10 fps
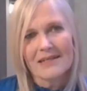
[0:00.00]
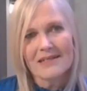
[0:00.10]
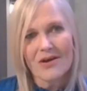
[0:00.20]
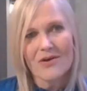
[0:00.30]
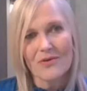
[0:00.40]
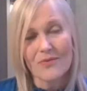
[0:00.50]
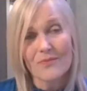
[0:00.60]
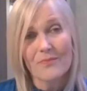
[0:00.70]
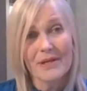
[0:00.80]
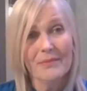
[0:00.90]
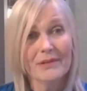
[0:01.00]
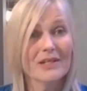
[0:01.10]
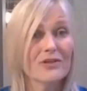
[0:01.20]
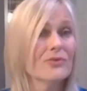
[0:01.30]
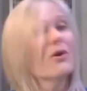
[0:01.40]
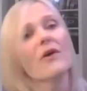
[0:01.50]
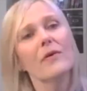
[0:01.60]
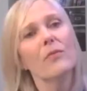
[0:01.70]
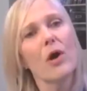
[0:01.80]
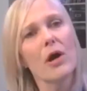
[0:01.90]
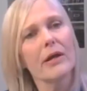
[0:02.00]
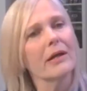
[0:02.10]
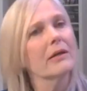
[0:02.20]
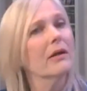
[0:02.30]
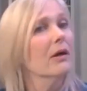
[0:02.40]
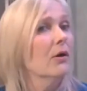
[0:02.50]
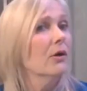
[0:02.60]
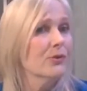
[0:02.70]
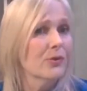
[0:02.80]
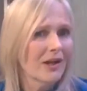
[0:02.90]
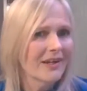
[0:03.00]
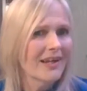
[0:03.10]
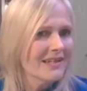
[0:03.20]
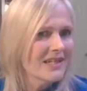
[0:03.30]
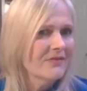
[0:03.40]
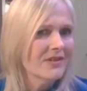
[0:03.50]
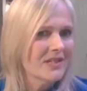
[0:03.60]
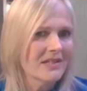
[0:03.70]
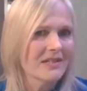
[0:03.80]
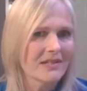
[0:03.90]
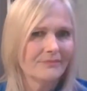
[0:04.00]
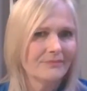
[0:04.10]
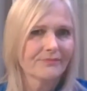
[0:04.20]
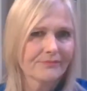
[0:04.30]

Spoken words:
So people can do other work or do other activities.